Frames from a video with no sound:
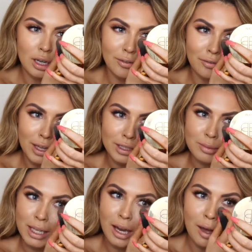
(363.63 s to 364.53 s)
of face
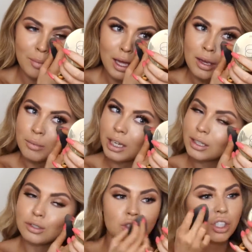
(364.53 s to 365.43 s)
makeup
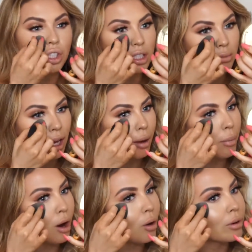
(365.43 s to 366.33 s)
because Gigi's makeup
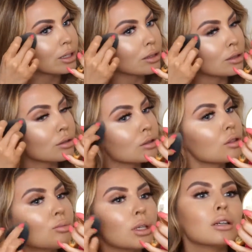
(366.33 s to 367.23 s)
always looks
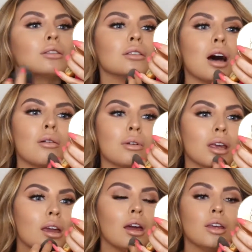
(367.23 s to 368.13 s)
super
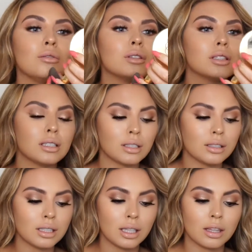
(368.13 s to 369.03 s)
glowy. You could still
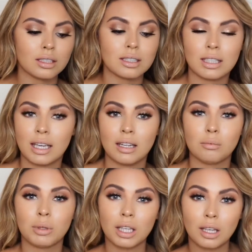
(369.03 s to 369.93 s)
see the
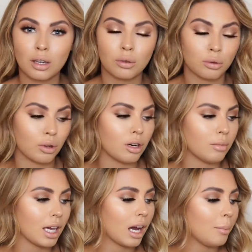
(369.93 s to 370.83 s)
skin peeking through her
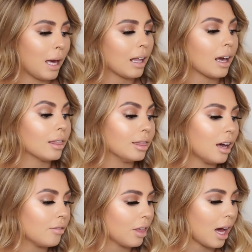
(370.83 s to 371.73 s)
makeup, and I
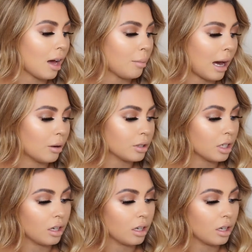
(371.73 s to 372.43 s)
love that about